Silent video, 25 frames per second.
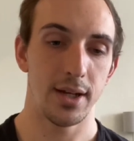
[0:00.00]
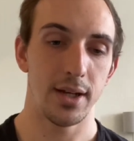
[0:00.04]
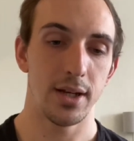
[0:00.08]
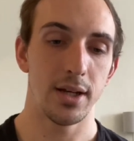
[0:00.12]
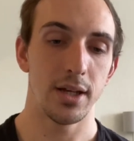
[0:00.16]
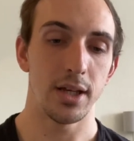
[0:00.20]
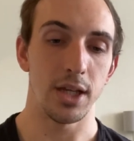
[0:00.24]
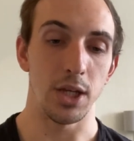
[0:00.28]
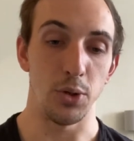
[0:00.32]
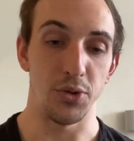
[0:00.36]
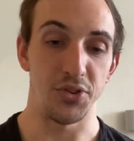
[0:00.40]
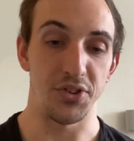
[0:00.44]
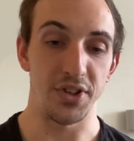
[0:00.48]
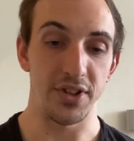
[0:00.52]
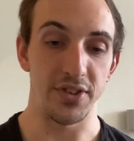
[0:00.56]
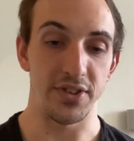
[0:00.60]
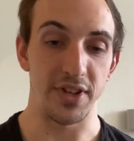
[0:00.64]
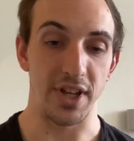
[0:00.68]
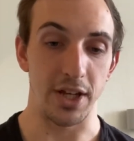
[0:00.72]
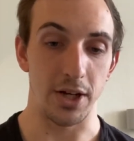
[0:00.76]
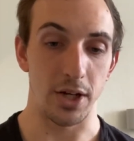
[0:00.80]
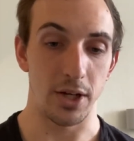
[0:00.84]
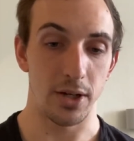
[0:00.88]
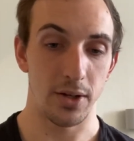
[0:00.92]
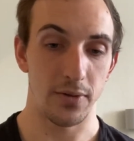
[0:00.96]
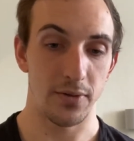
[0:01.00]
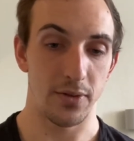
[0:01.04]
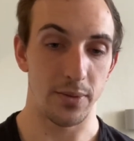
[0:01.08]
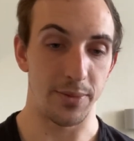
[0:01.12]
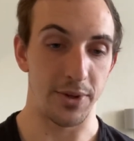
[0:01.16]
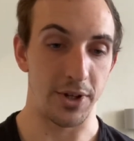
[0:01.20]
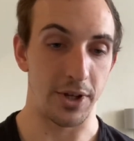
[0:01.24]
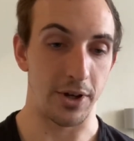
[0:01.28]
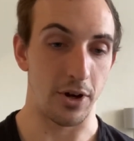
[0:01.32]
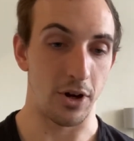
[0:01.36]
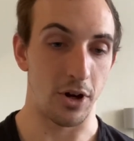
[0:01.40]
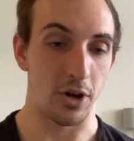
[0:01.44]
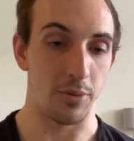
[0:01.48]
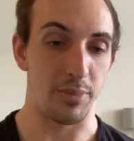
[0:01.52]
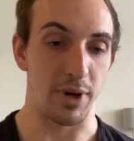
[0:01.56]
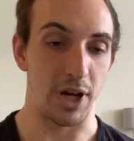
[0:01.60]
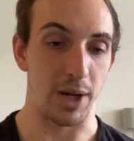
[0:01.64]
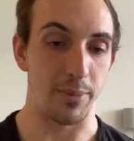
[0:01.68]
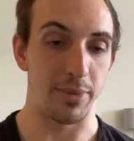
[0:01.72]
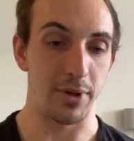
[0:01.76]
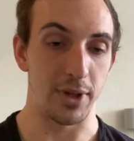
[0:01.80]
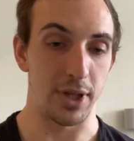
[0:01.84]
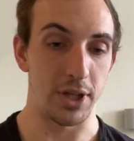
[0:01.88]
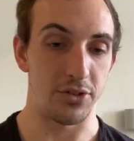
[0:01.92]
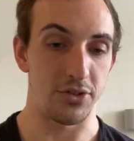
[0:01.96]
Using data from the Current
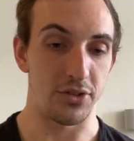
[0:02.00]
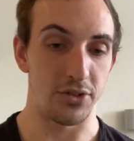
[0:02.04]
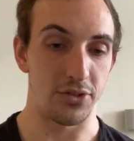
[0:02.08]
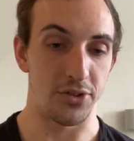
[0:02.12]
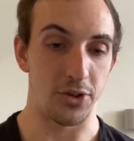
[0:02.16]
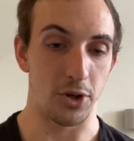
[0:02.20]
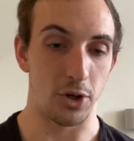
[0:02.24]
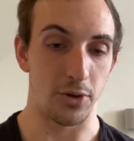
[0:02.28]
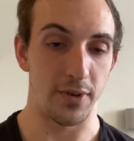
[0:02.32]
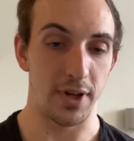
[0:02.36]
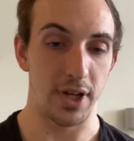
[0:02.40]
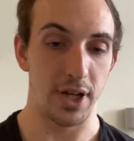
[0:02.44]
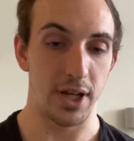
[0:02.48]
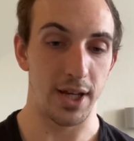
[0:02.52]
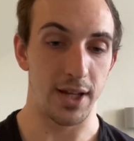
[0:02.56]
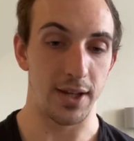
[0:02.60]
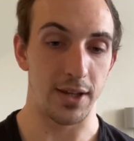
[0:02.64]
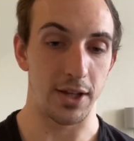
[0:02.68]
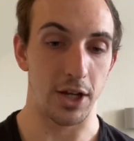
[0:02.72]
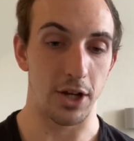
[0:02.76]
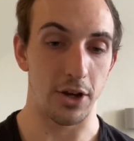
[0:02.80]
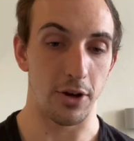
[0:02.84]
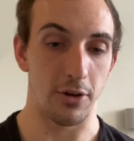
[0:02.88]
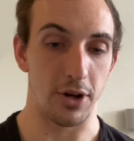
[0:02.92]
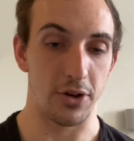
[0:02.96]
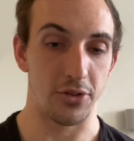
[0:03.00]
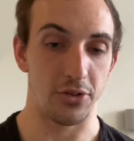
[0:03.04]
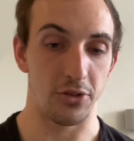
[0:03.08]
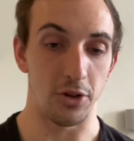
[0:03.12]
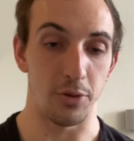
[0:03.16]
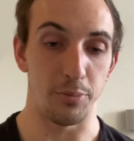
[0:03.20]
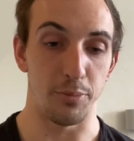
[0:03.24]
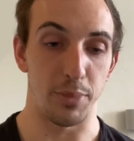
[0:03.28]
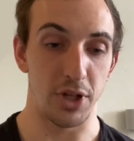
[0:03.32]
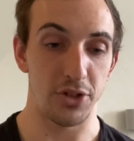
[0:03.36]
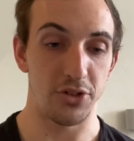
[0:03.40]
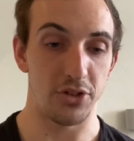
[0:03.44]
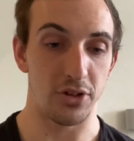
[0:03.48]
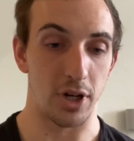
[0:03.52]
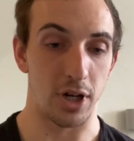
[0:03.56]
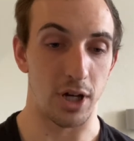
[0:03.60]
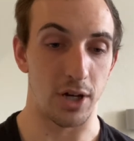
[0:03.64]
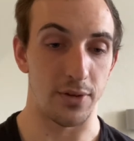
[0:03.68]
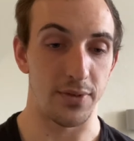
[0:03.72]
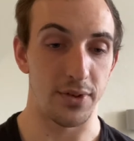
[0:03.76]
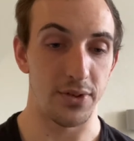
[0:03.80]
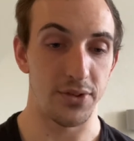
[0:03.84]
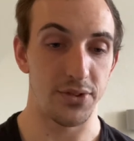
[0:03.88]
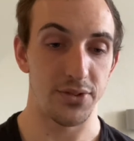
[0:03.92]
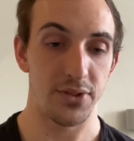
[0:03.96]
Population Survey and the Congressional Budget
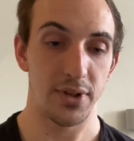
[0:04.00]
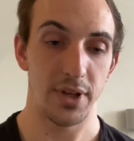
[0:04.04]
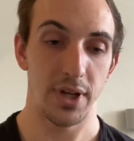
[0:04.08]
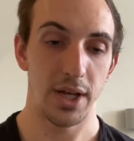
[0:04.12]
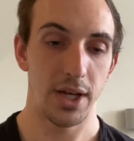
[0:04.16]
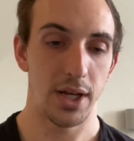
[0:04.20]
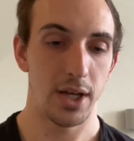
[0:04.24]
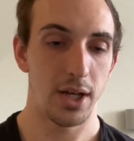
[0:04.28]
Office,